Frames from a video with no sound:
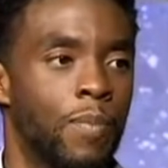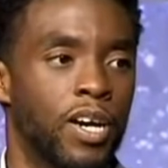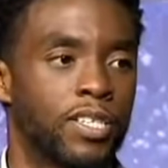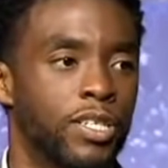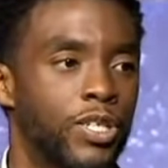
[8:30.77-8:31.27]

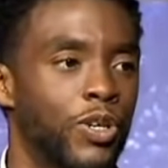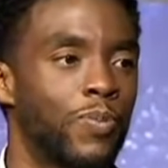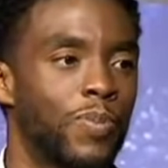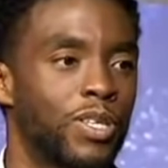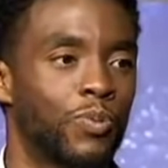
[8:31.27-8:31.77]
Because as
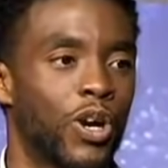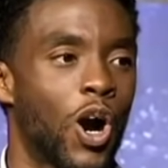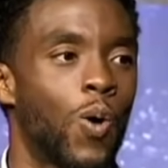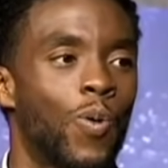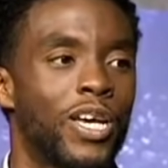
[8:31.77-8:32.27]
humans, we
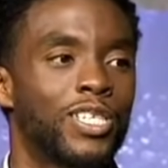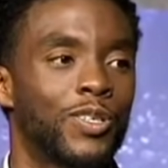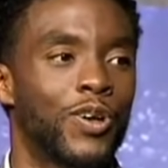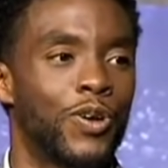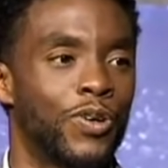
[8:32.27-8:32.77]

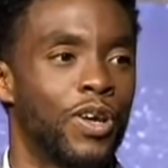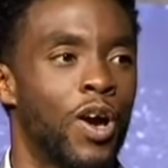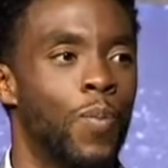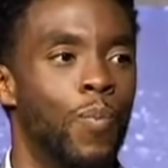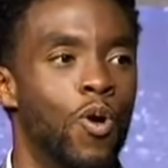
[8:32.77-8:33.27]
always learn
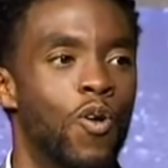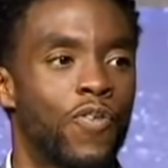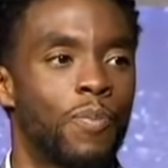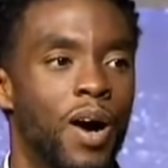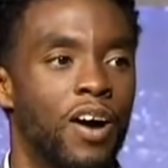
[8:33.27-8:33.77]

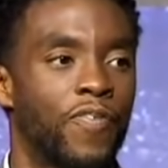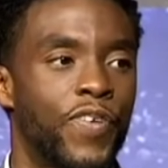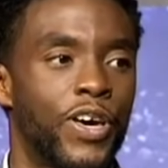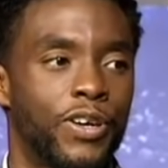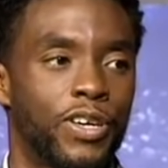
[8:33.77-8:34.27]
more from our
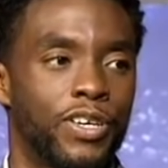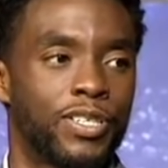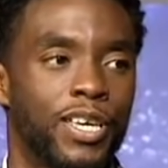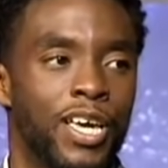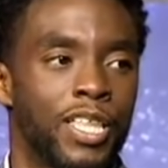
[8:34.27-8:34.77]

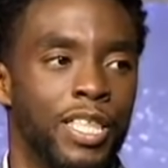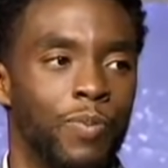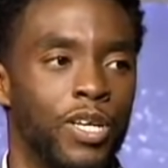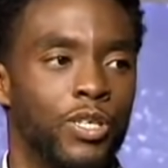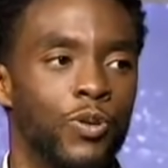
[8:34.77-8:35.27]
failures
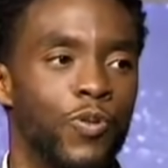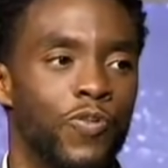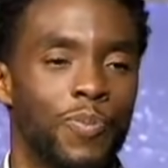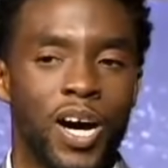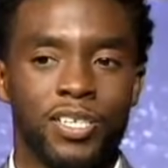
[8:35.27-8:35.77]
than we do
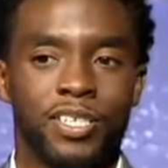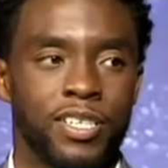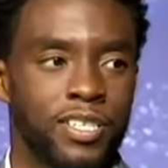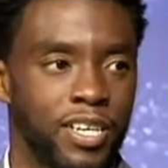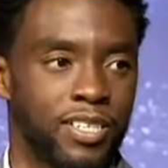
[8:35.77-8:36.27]
from our
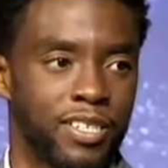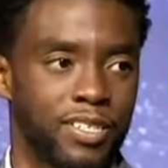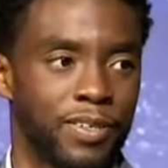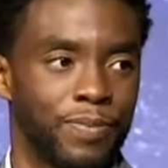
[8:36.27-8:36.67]
successes.